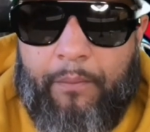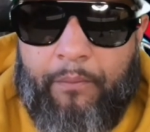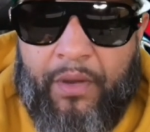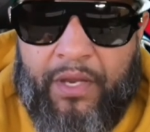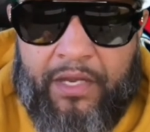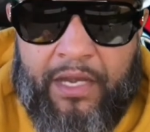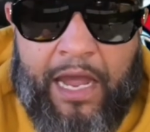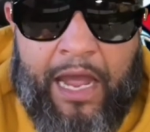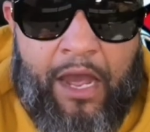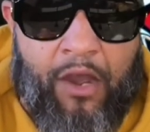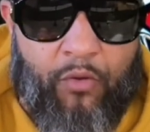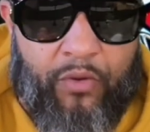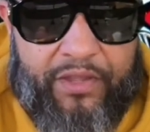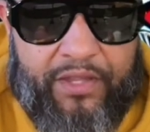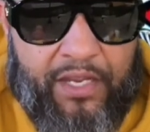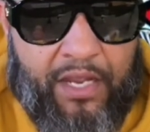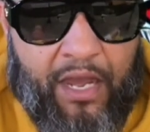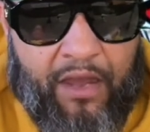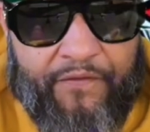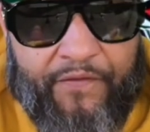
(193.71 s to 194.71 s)
But now with
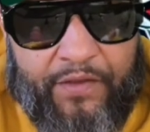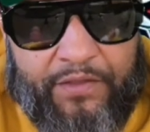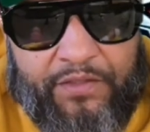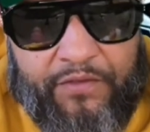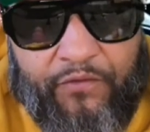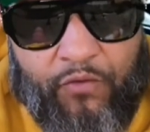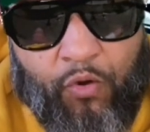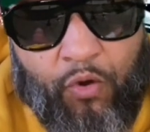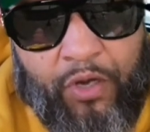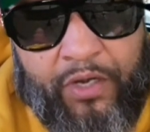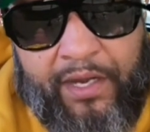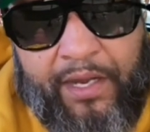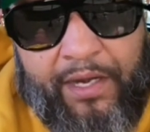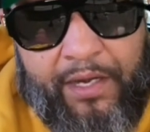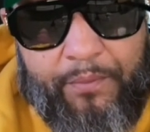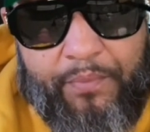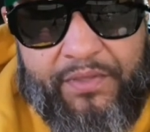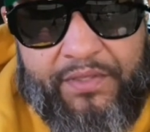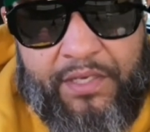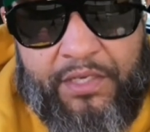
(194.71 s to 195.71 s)
the offensive
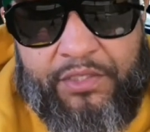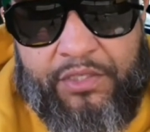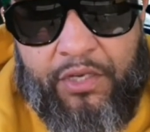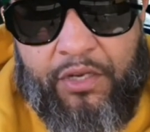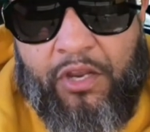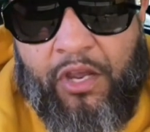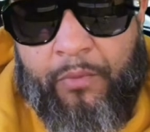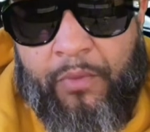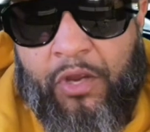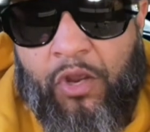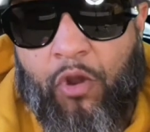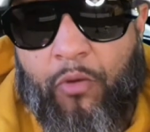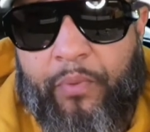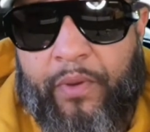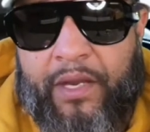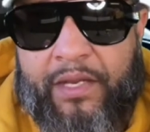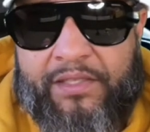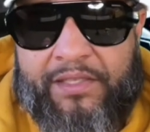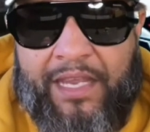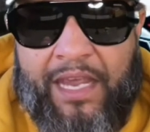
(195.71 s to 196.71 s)
coordinating position coming
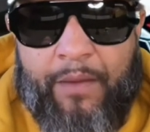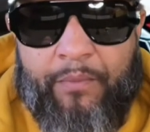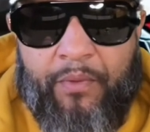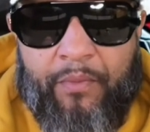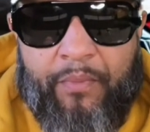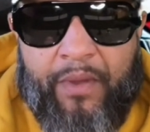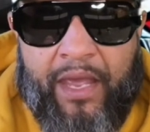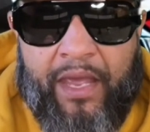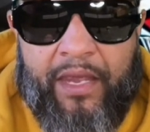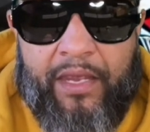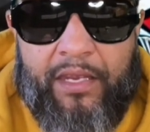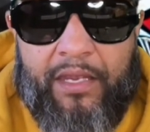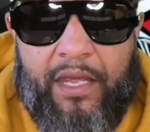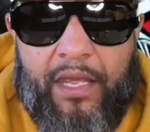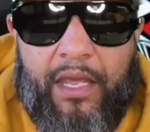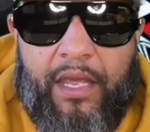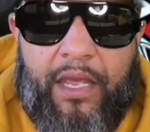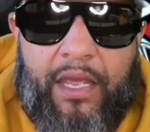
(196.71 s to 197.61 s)
open in Tampa Bay,